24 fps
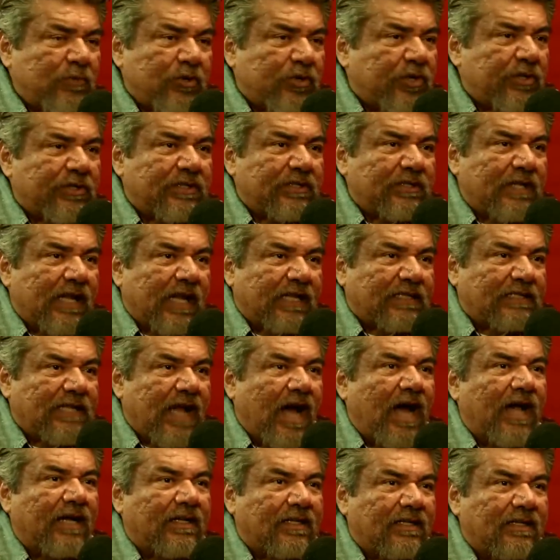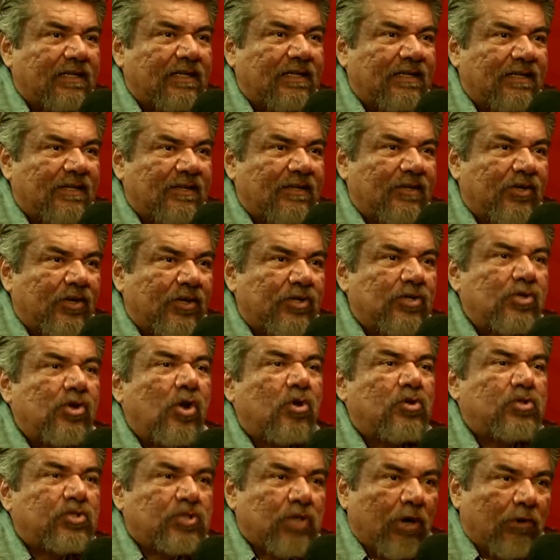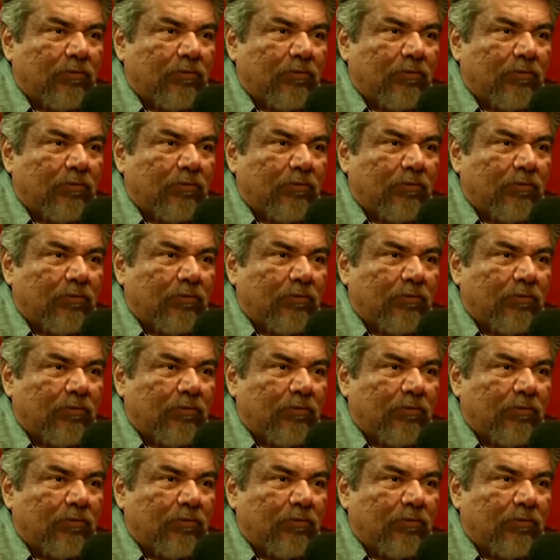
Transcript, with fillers: You couldn't like not, you couldn't no show.